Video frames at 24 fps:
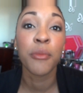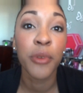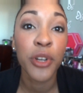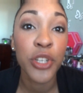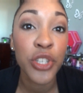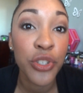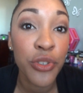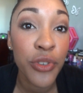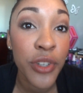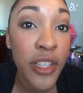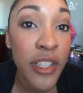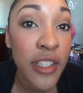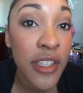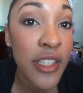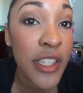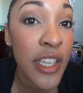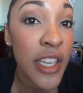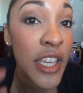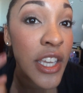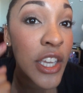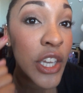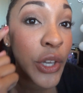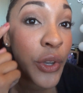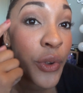what you can
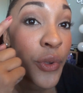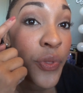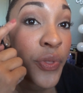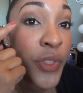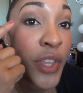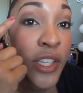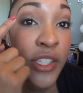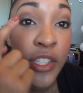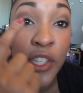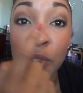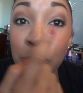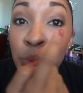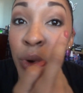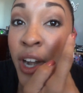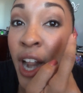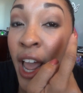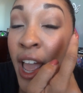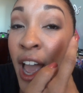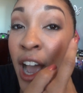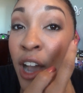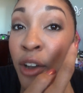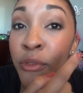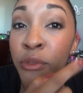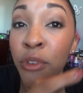see here, this is what I
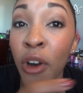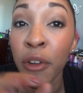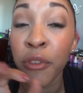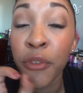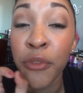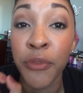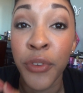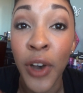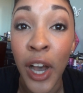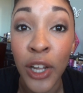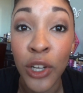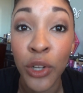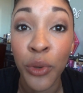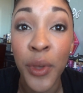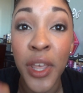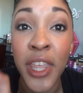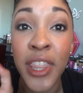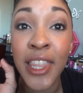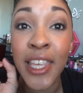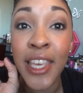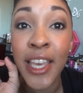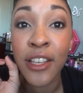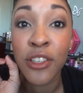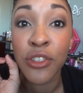have on,
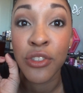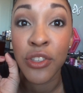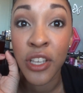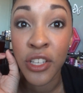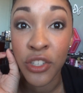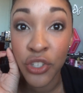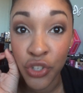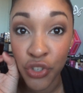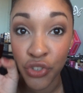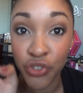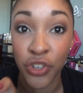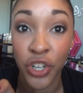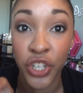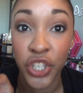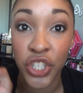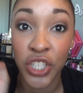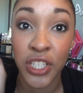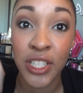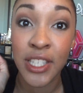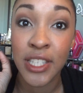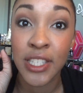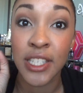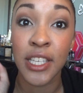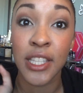following the
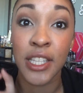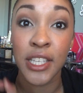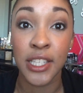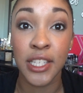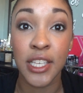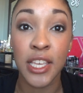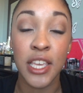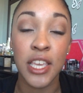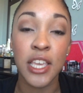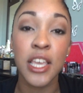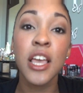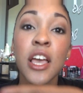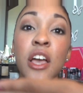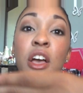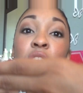instructions to the T.